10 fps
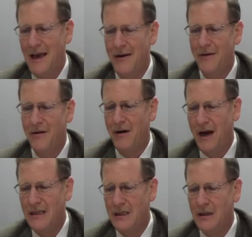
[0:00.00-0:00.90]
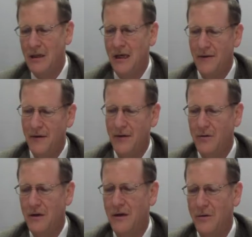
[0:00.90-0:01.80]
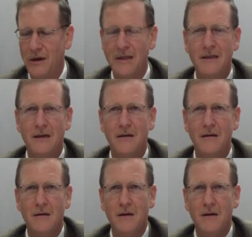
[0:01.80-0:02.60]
ever risen even during the winter